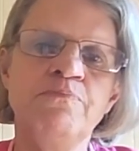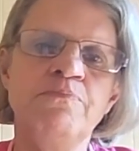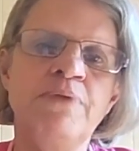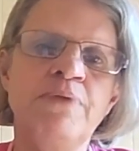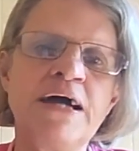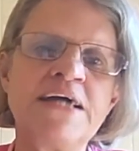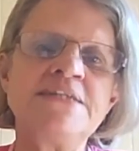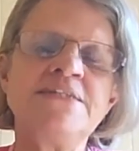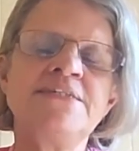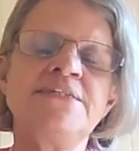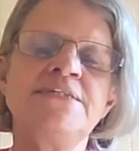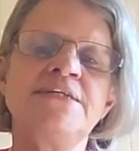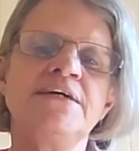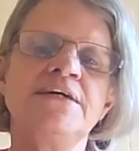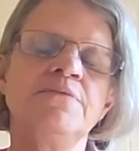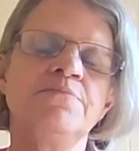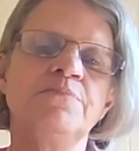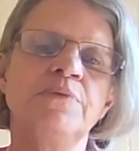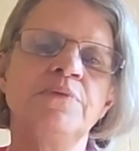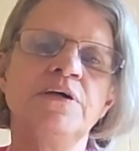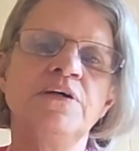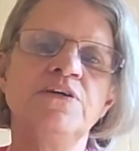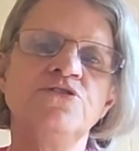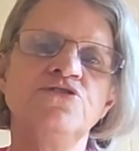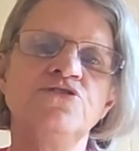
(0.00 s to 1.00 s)
basic
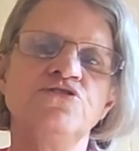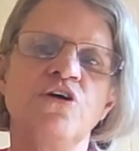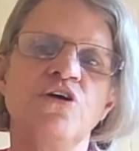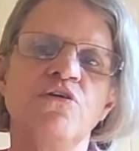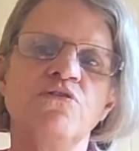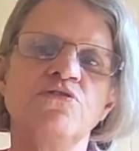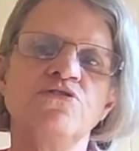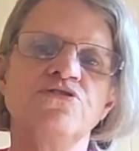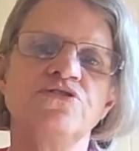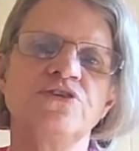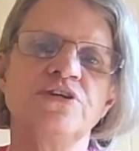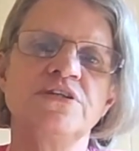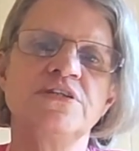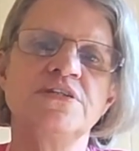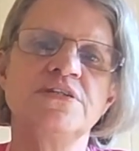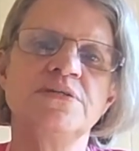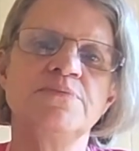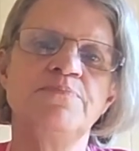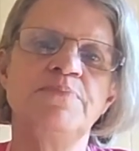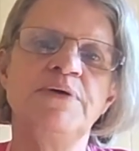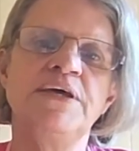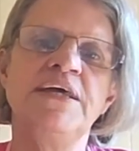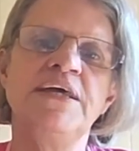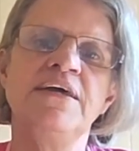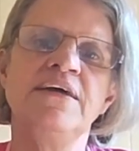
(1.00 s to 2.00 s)
milk doctrines
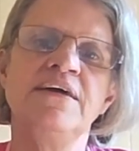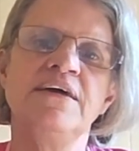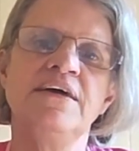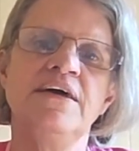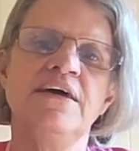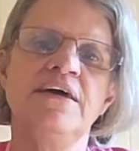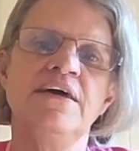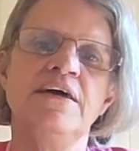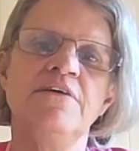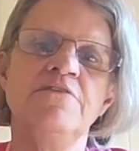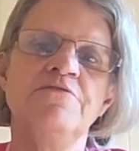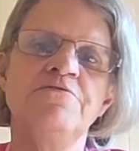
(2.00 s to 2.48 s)
being